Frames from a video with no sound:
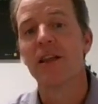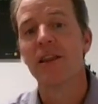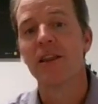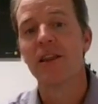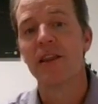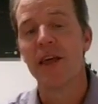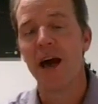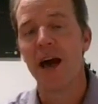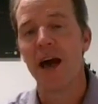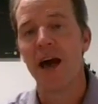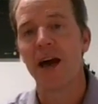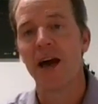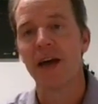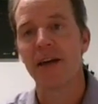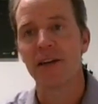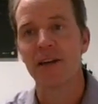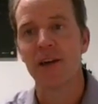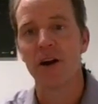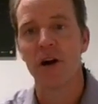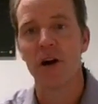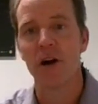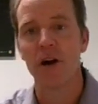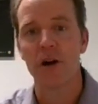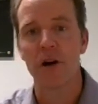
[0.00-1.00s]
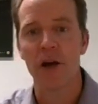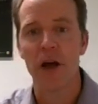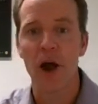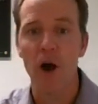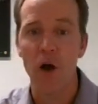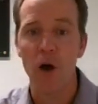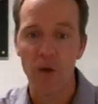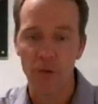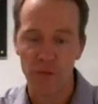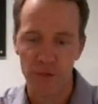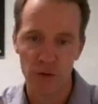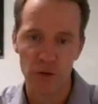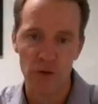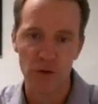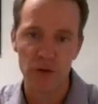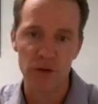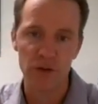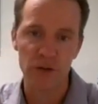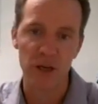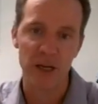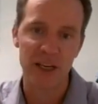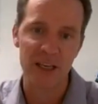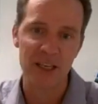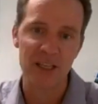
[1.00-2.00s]
that are helpful,
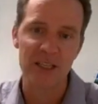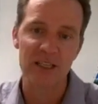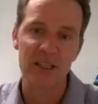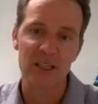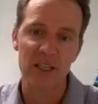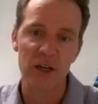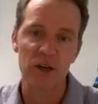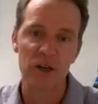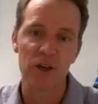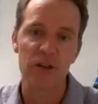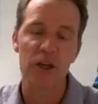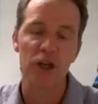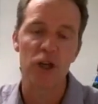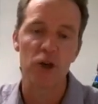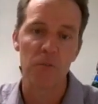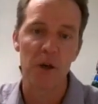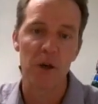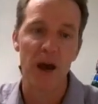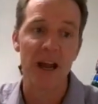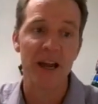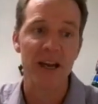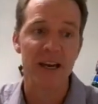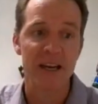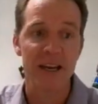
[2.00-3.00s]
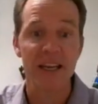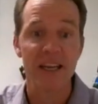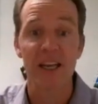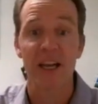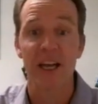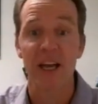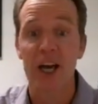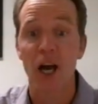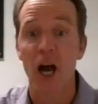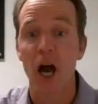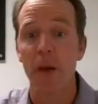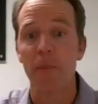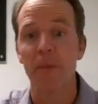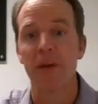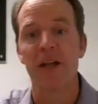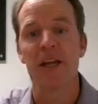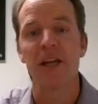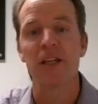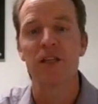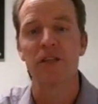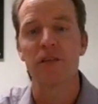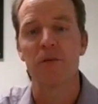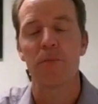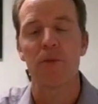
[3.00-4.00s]
that consider that you might need a
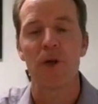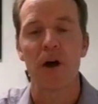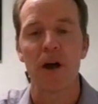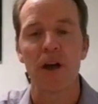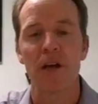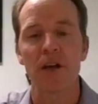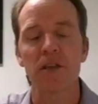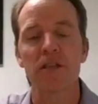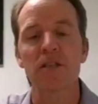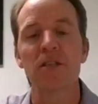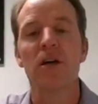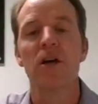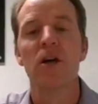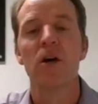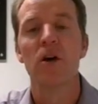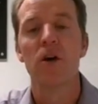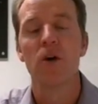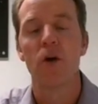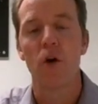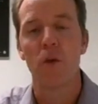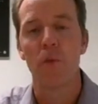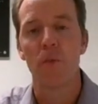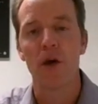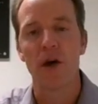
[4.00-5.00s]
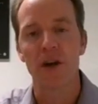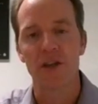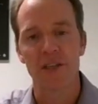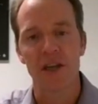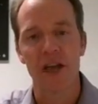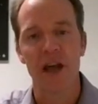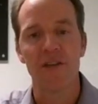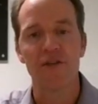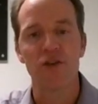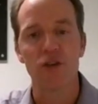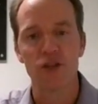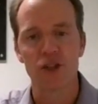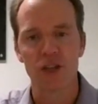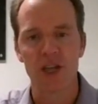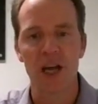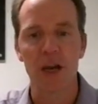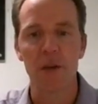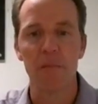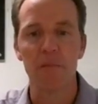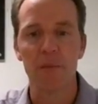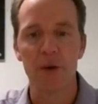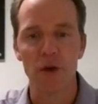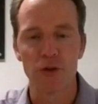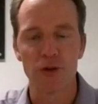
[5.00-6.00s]
combination of products, or products that have those
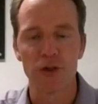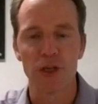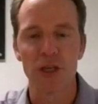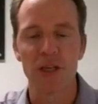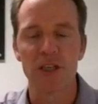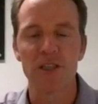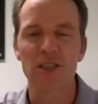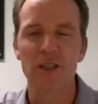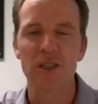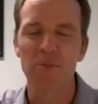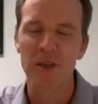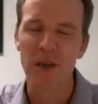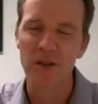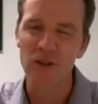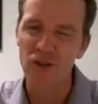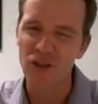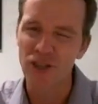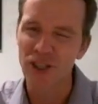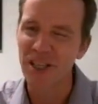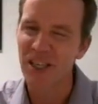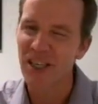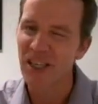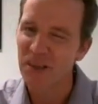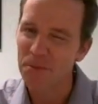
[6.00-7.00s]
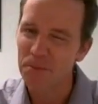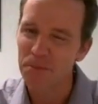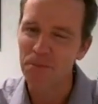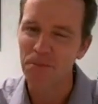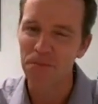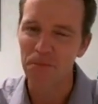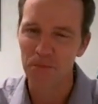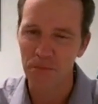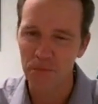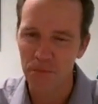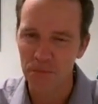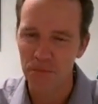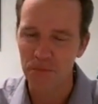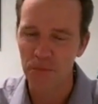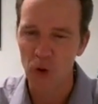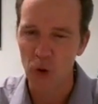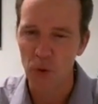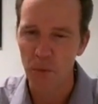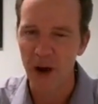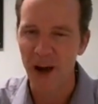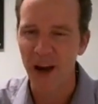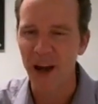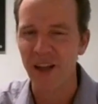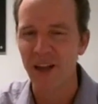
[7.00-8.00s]
kind of built in. Sometimes you'll see
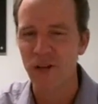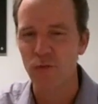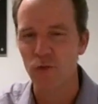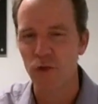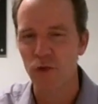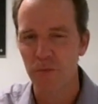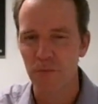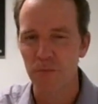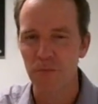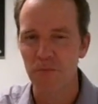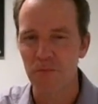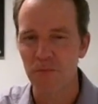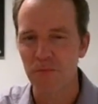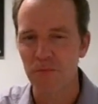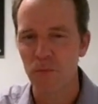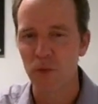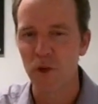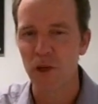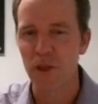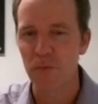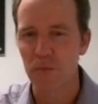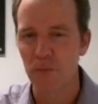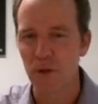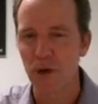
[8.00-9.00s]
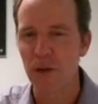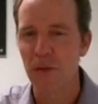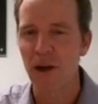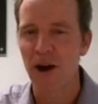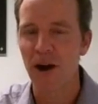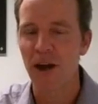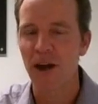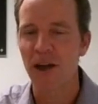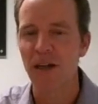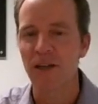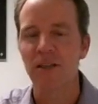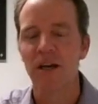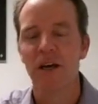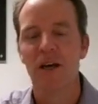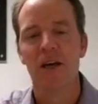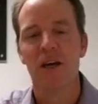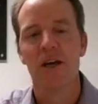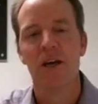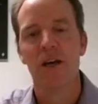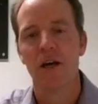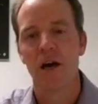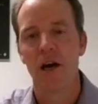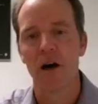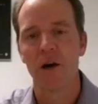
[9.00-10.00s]
probiotics with prebiotics.
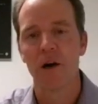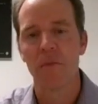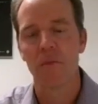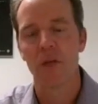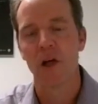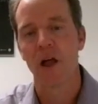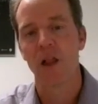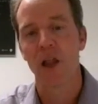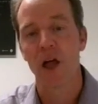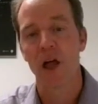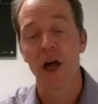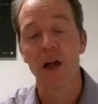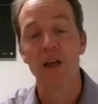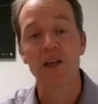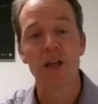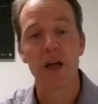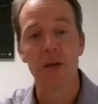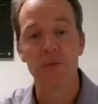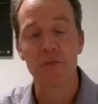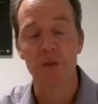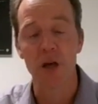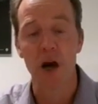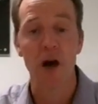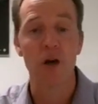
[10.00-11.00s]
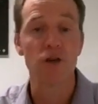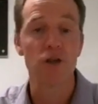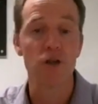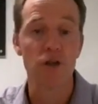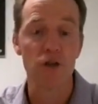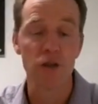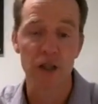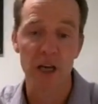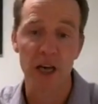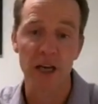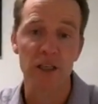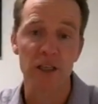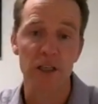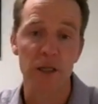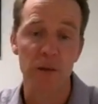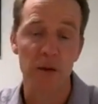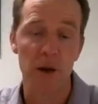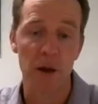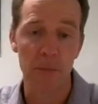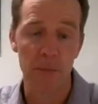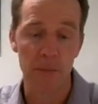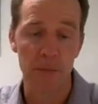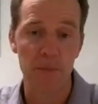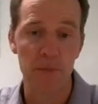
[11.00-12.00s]
A lot of times I'll use actually
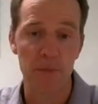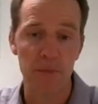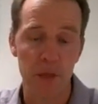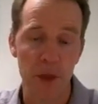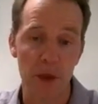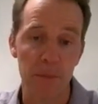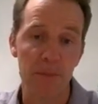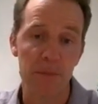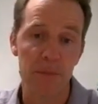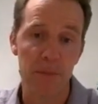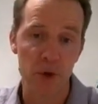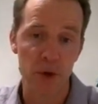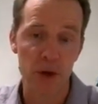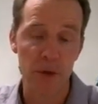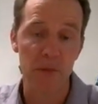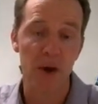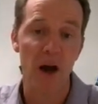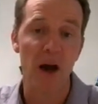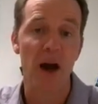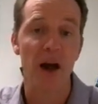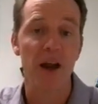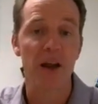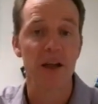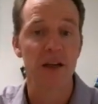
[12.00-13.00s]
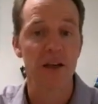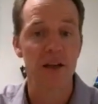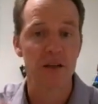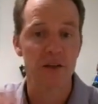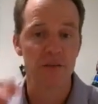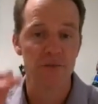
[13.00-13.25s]
a prebiotic